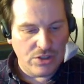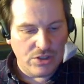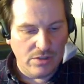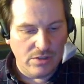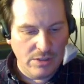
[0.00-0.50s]

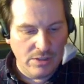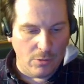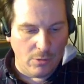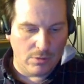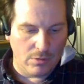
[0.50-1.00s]
default
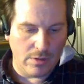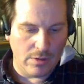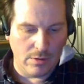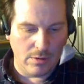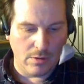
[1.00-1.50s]

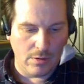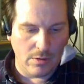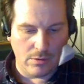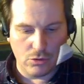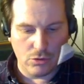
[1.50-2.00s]

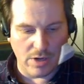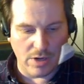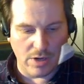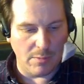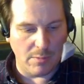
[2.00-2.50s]
username and password,